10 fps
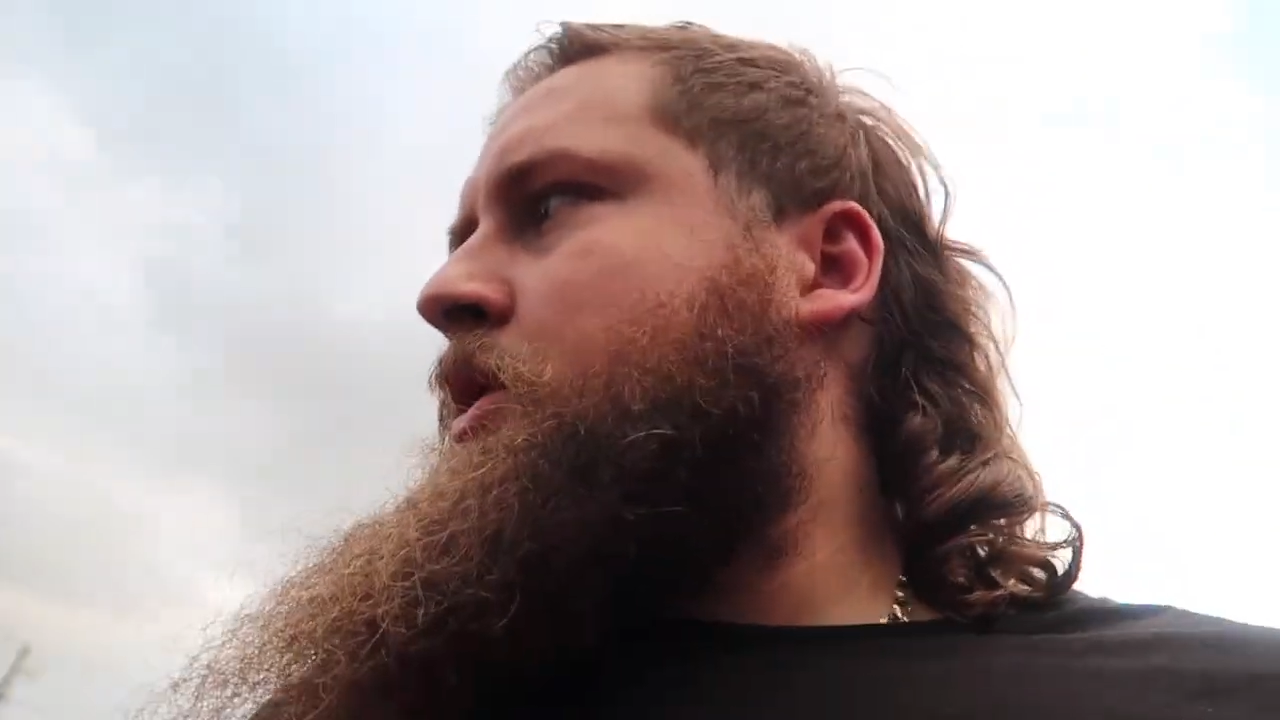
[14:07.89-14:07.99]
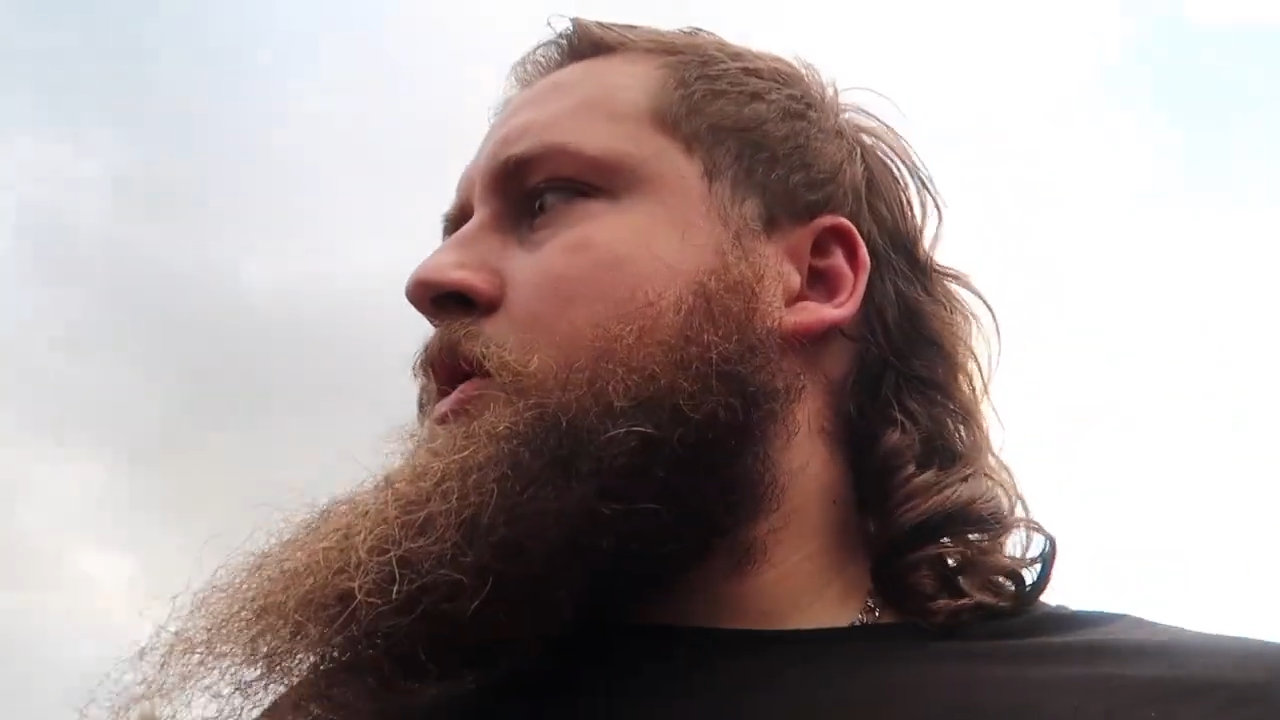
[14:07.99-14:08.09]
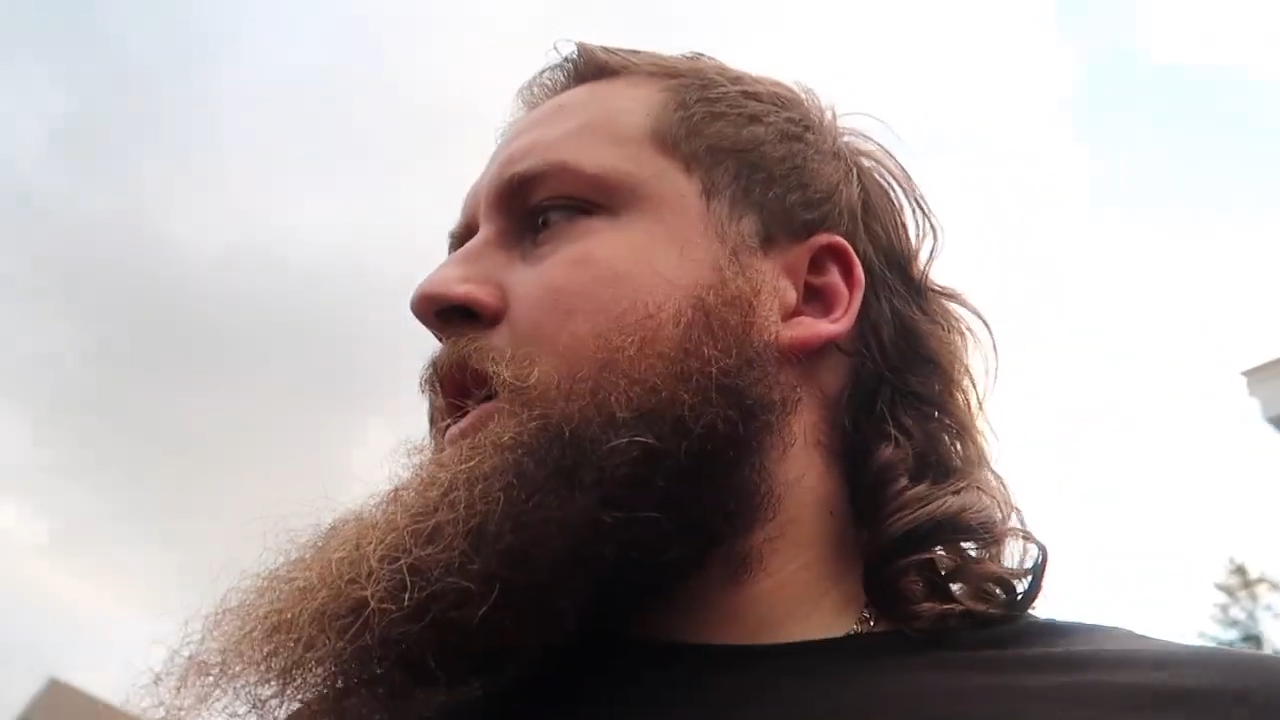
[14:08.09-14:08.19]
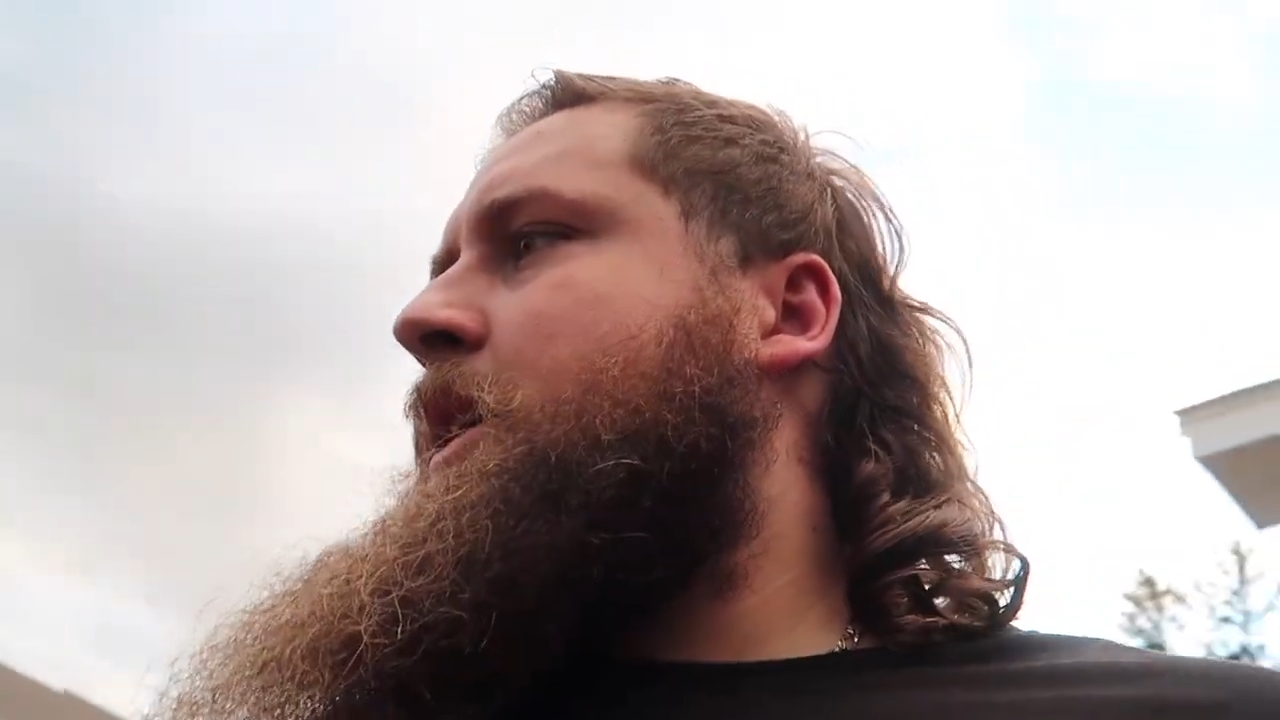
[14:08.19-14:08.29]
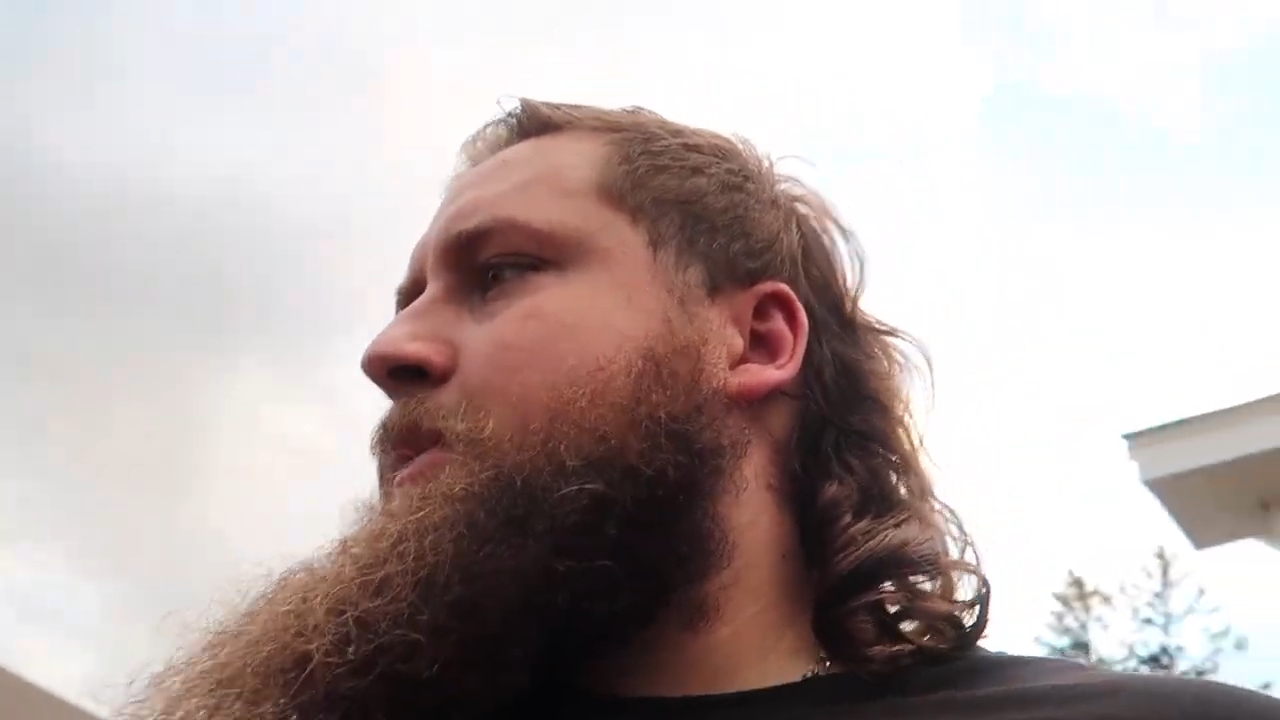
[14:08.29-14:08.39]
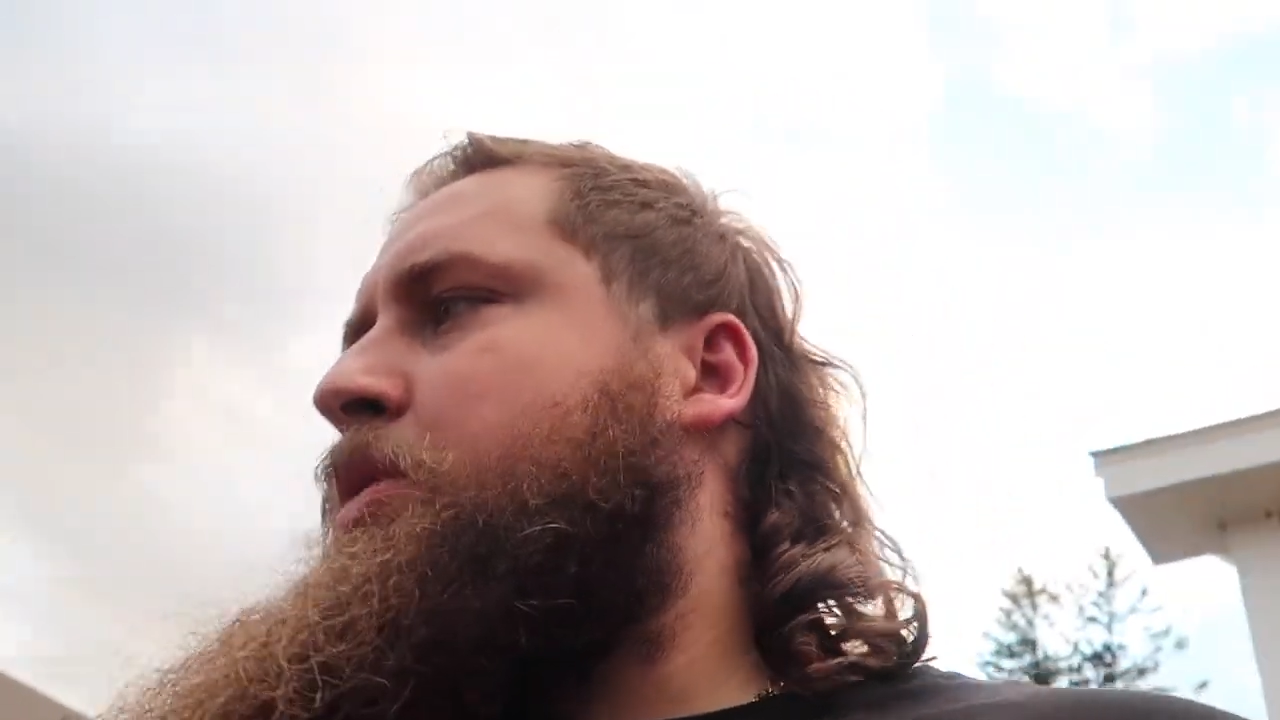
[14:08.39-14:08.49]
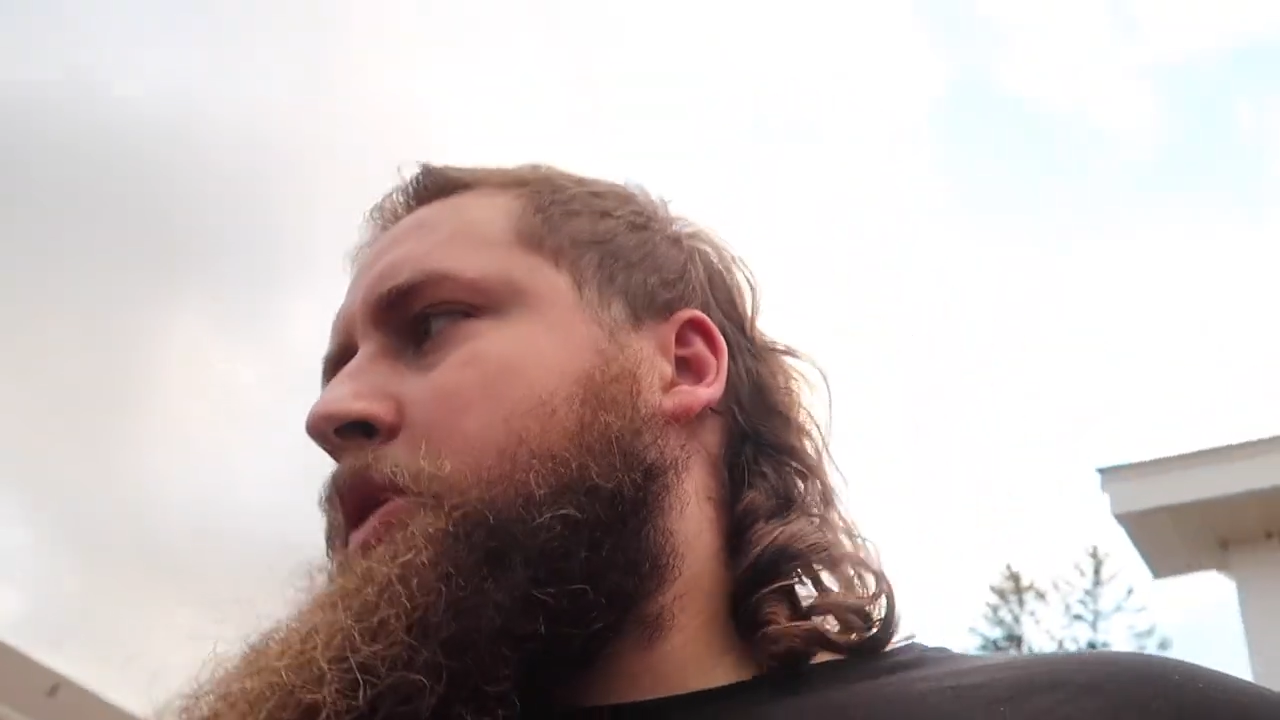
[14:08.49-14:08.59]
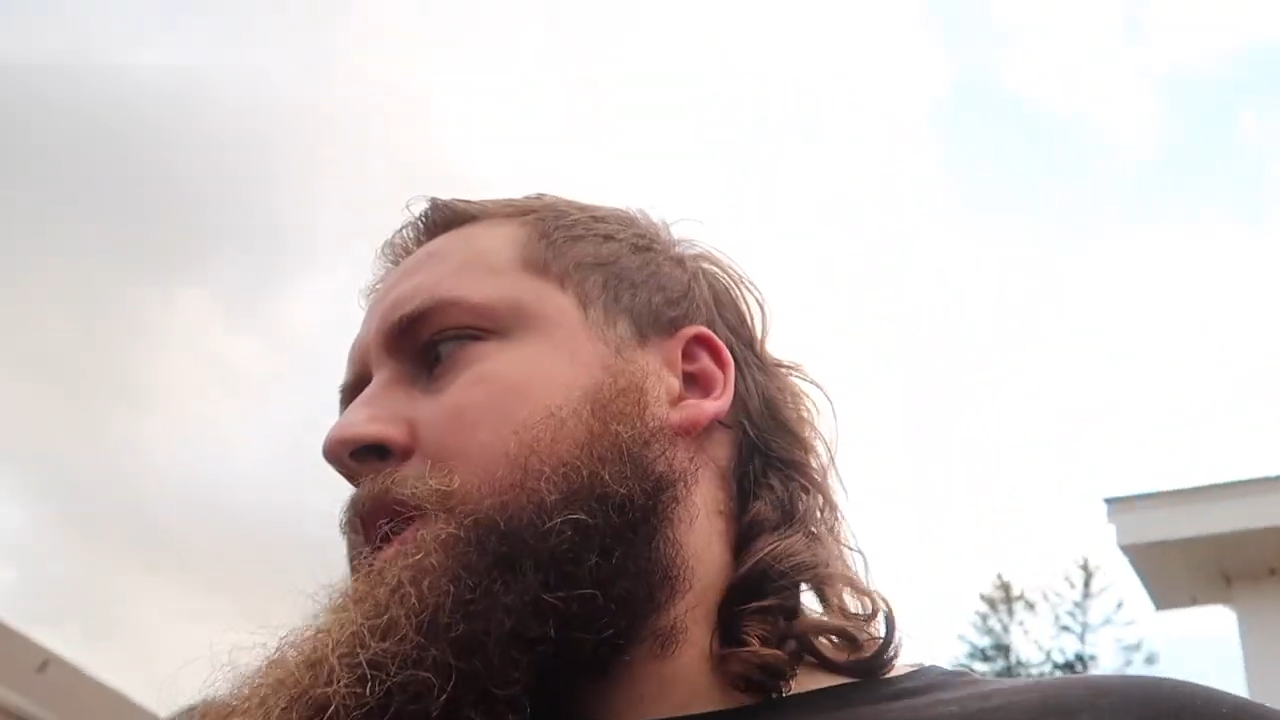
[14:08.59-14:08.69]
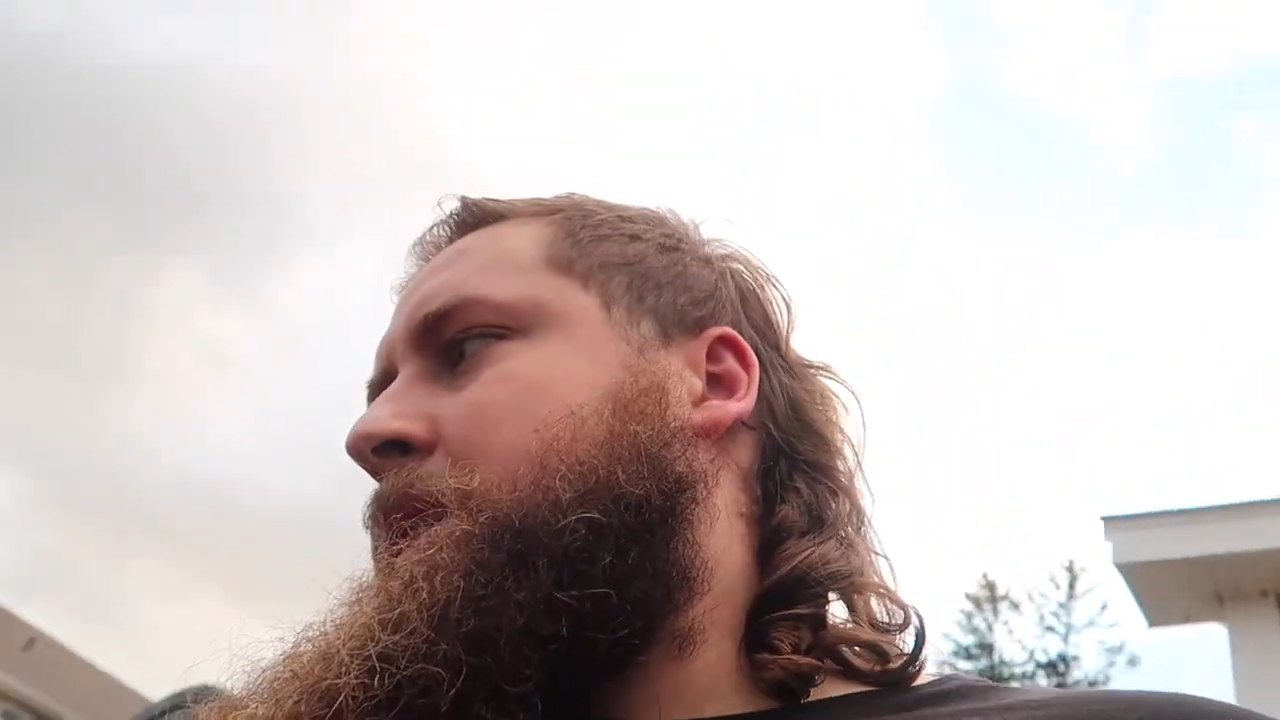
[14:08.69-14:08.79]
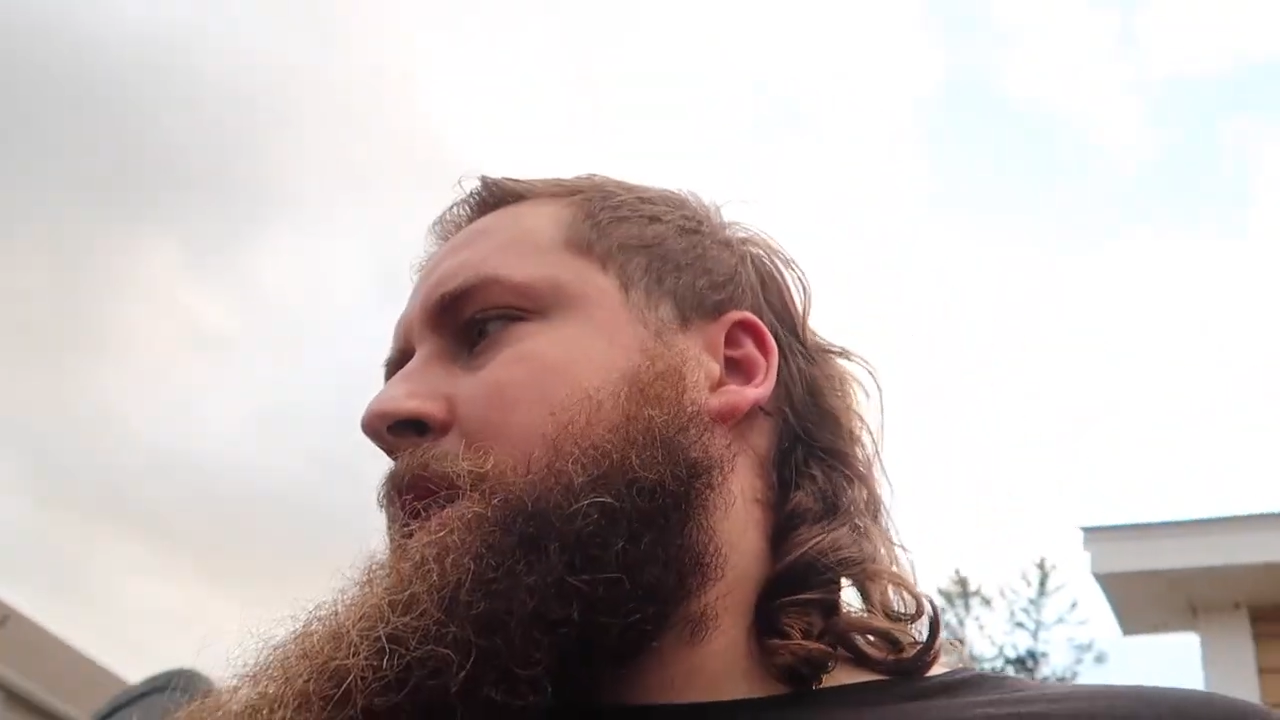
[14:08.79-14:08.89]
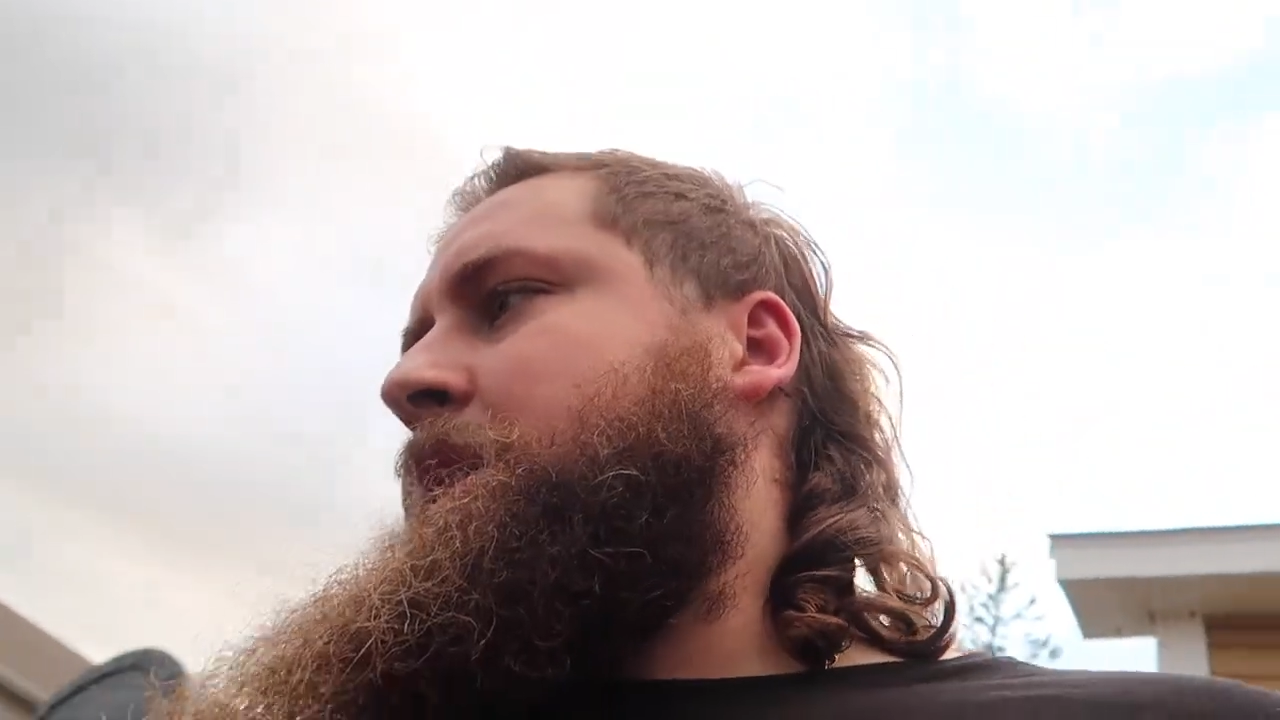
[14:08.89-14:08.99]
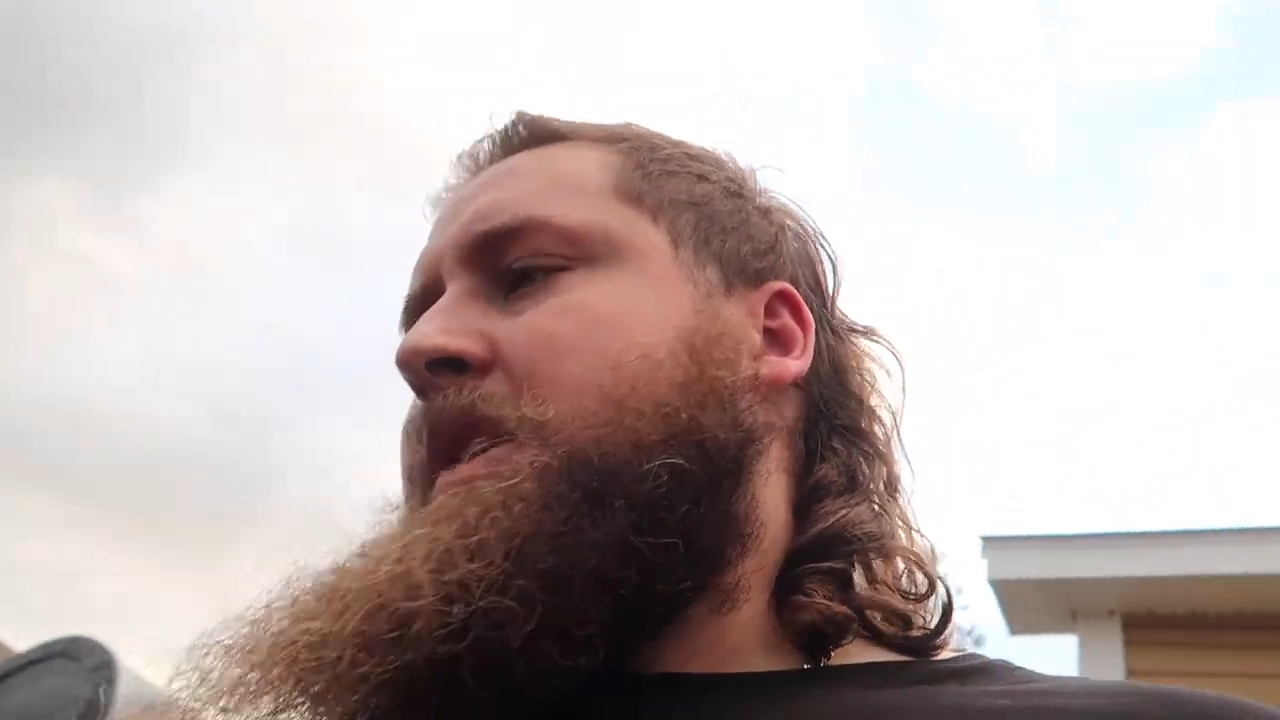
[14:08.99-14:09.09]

Oh yeah, I pulled the